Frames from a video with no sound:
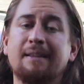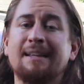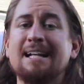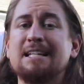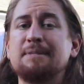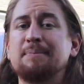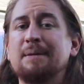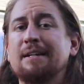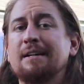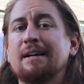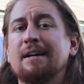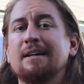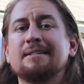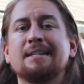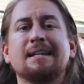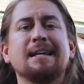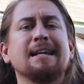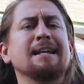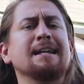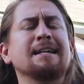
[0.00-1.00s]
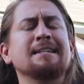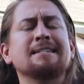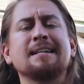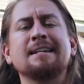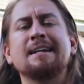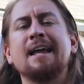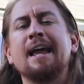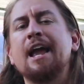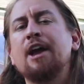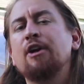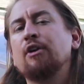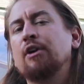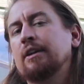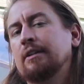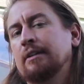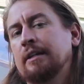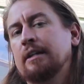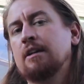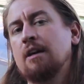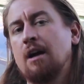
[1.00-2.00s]
That's because it is
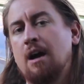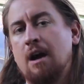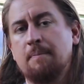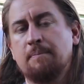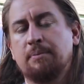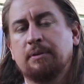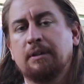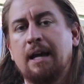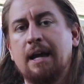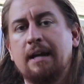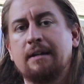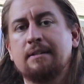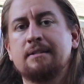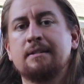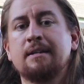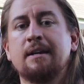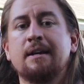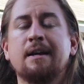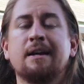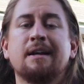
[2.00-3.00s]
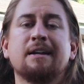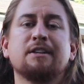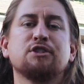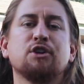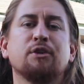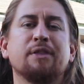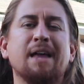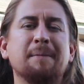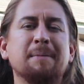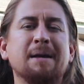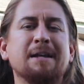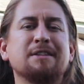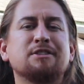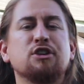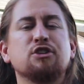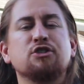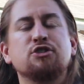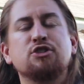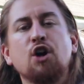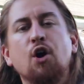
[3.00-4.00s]
inherently complex. So that means
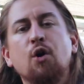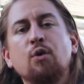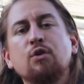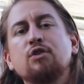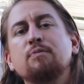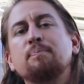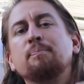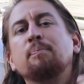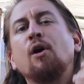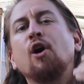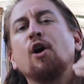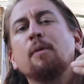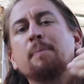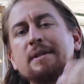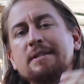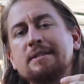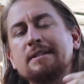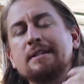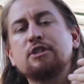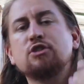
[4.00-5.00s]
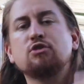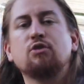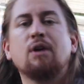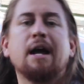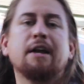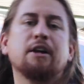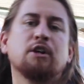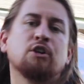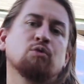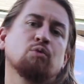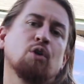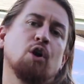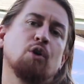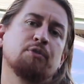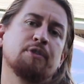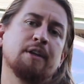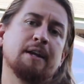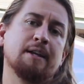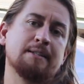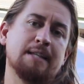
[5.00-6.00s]
don't purposely try to grow
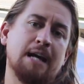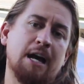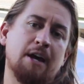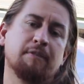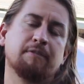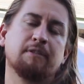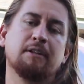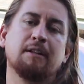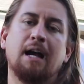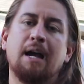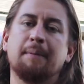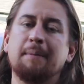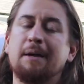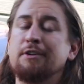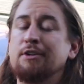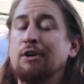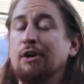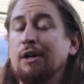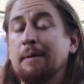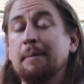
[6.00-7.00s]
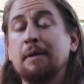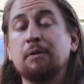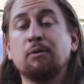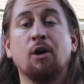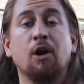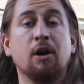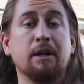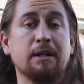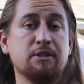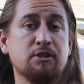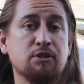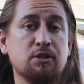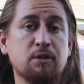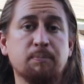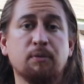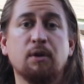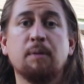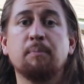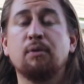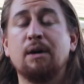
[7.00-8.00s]
things out of climate. Don't get me wrong, it's
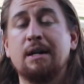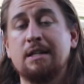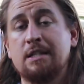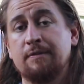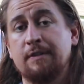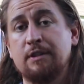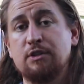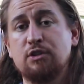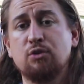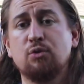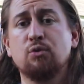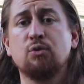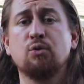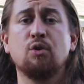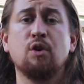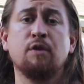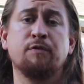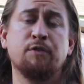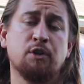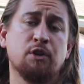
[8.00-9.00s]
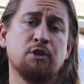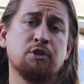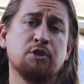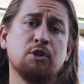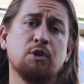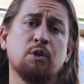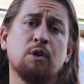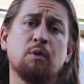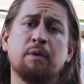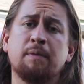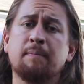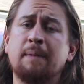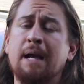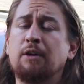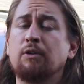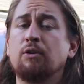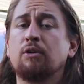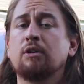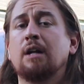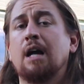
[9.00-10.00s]
super impressive, it's cool. If you can do it with
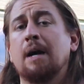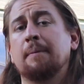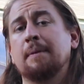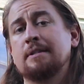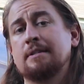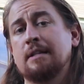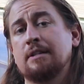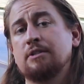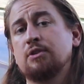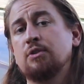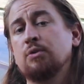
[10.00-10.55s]
microclimates, that's